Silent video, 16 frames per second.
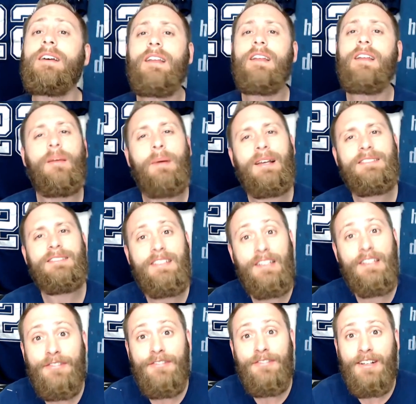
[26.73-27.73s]
The best
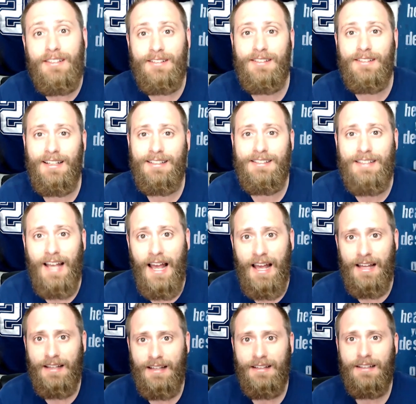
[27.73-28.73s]
defenses I saw,
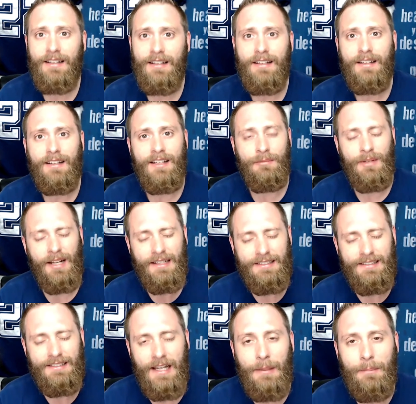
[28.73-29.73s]
and when I
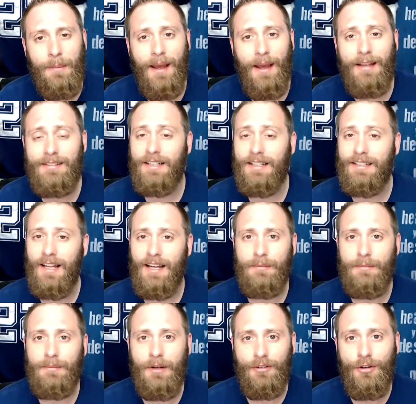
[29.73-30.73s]
say best, I talk
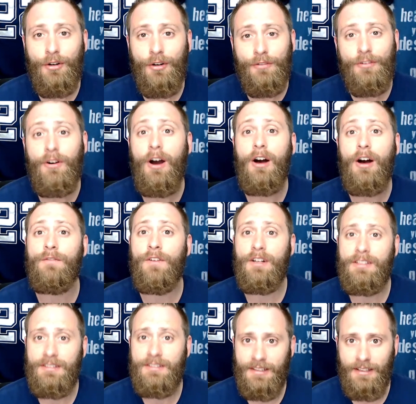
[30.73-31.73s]
about overall
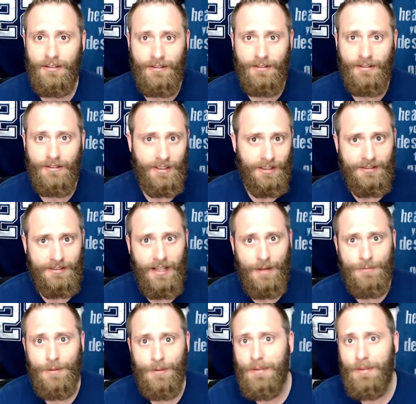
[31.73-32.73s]
versatility. Can stop the
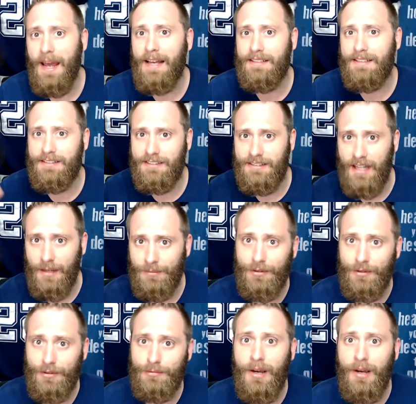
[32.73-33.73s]
pass, stop the
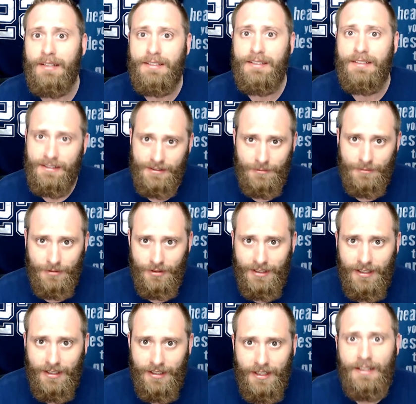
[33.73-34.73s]
run, get some good
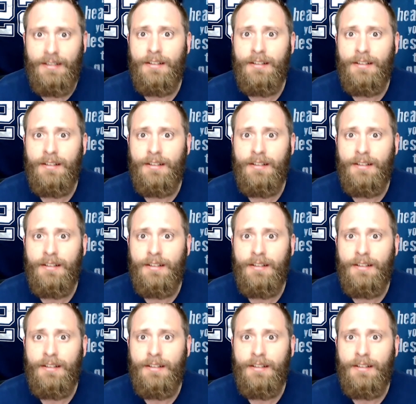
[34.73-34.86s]
heat,